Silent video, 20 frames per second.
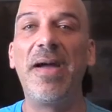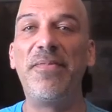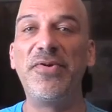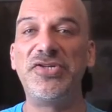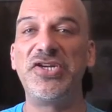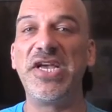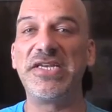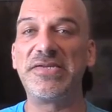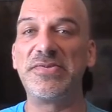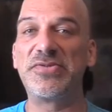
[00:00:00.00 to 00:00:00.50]

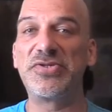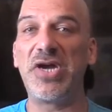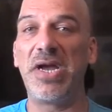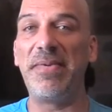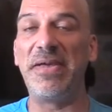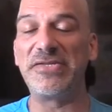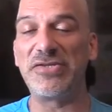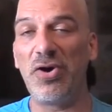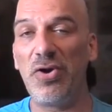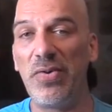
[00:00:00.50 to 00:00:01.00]
appreciate you guys
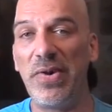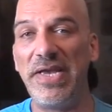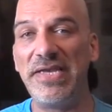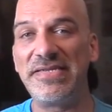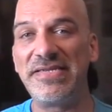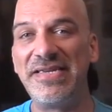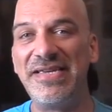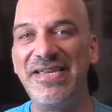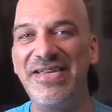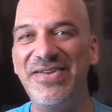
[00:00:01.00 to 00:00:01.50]
subscribing as
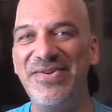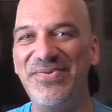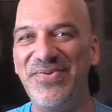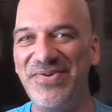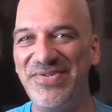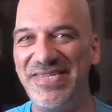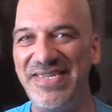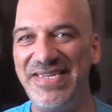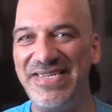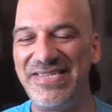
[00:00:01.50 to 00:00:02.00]
always.
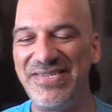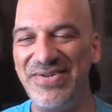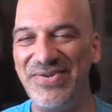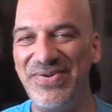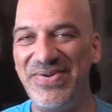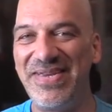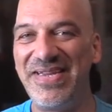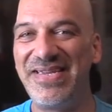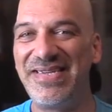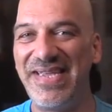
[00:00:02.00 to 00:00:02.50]
We'll see you
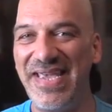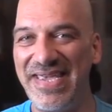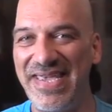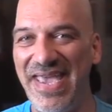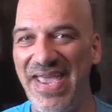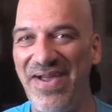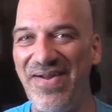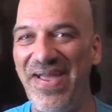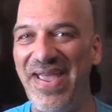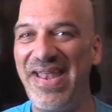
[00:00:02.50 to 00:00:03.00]
soon. Take
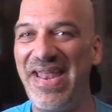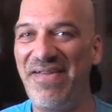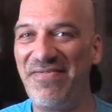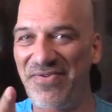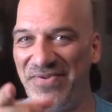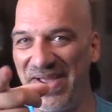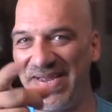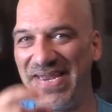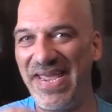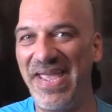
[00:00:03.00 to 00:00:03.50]
care and have a
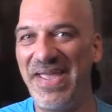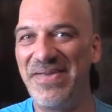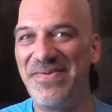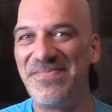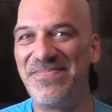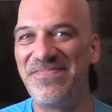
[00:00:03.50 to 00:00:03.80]
great day.